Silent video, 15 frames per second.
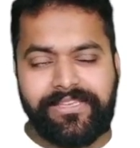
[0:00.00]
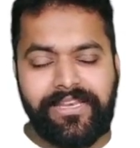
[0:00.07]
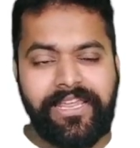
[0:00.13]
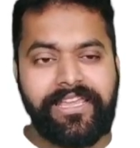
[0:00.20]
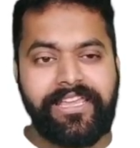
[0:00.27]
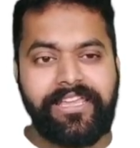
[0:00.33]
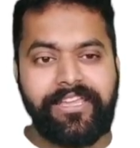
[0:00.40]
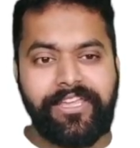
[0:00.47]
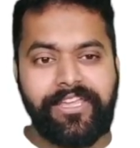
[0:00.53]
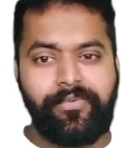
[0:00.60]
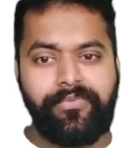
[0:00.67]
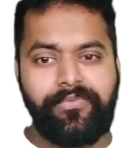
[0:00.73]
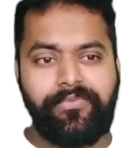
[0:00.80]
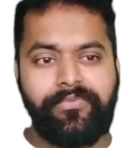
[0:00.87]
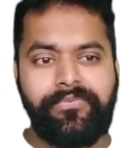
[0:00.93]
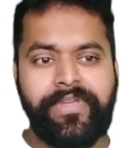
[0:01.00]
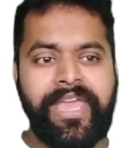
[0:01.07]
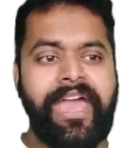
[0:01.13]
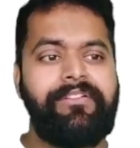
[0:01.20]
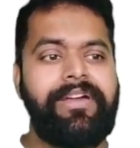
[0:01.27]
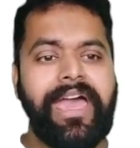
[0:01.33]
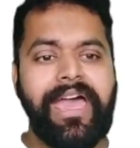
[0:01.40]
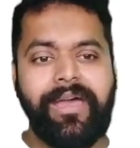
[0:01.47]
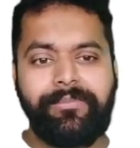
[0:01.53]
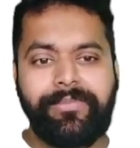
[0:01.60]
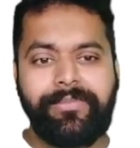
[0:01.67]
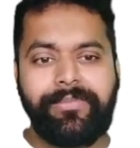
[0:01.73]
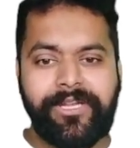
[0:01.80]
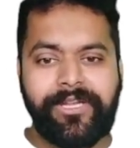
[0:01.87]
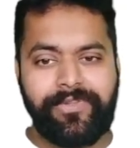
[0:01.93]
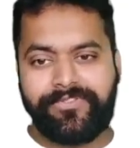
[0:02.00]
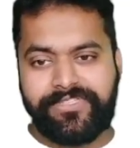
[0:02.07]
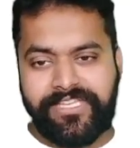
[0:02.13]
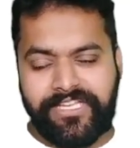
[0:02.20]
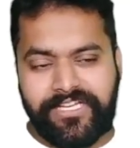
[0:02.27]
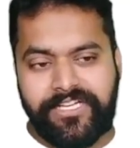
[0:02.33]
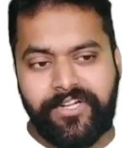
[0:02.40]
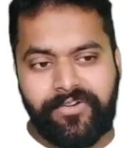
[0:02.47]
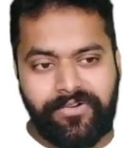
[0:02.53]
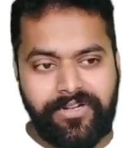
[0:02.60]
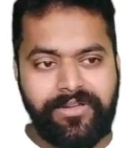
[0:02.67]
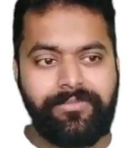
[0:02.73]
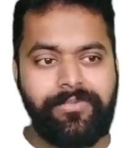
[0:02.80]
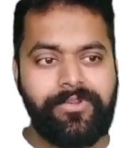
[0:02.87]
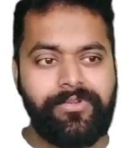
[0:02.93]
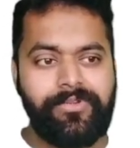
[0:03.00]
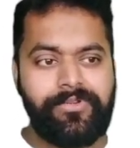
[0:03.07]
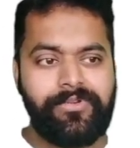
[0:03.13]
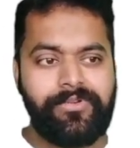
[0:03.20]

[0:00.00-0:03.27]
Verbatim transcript: like we have habit of using control W